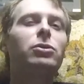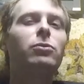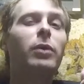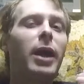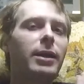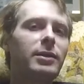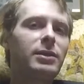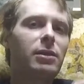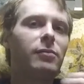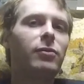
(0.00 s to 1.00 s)
what I
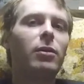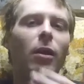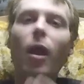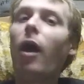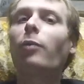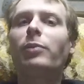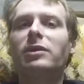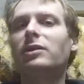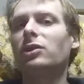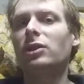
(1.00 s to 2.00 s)
consider for the long
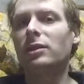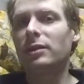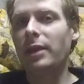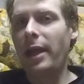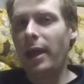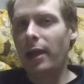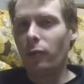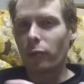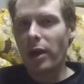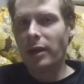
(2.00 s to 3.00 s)
positions,
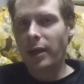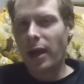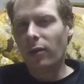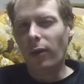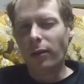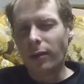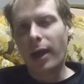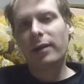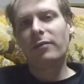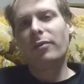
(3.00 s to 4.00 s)
and right now a
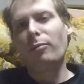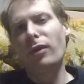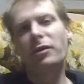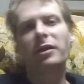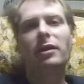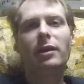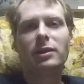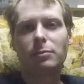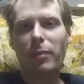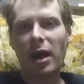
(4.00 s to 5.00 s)
lot of the market
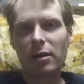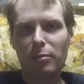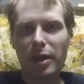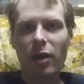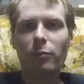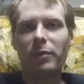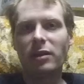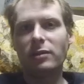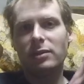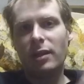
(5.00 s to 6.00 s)
is bottomed out
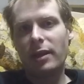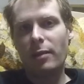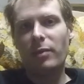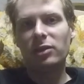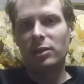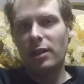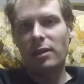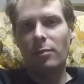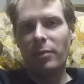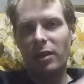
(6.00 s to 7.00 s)
because, like I mentioned
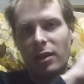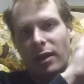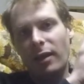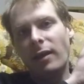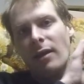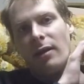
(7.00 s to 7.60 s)
at the beginning,